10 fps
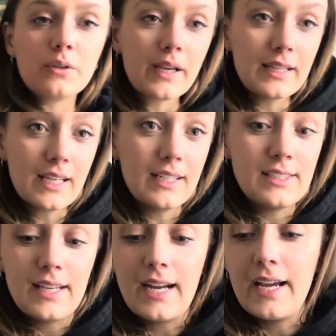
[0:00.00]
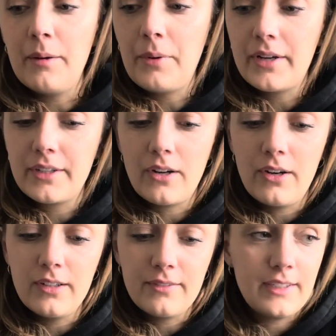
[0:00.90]
again, like I said, I uppotted
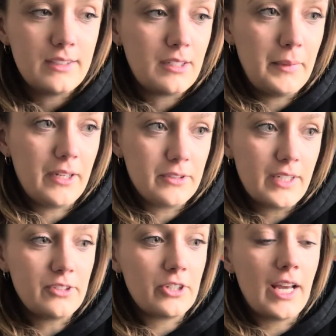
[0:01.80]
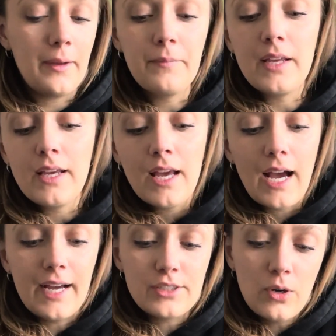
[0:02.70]
all of these tomatoes yesterday.
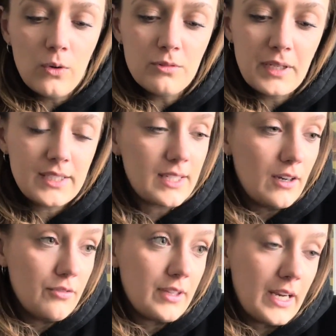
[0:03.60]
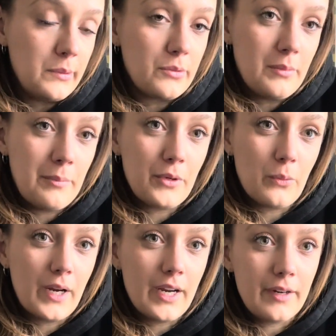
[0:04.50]
I told myself that I would remember
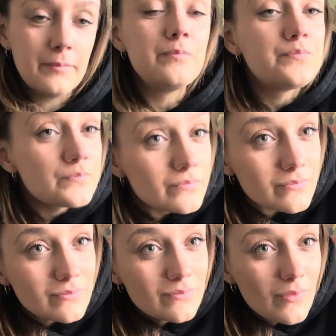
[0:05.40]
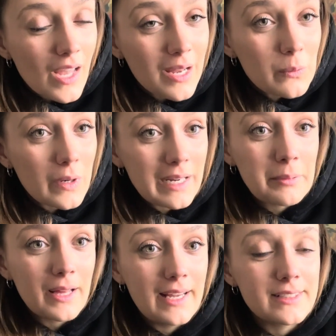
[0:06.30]
where and what I
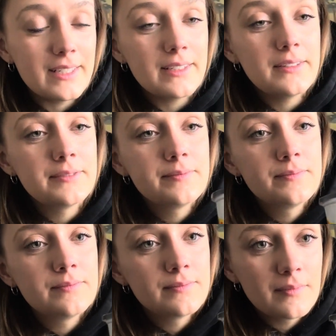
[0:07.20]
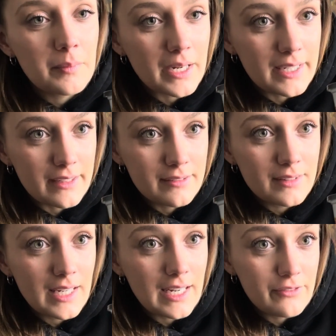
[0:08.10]
planted, but I didn't,
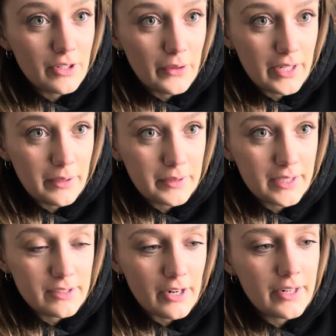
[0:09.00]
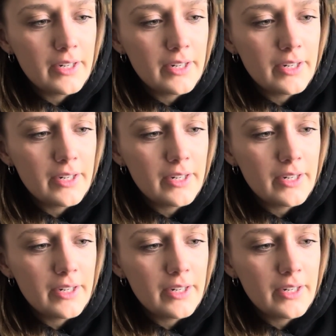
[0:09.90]
and I have no idea what these are.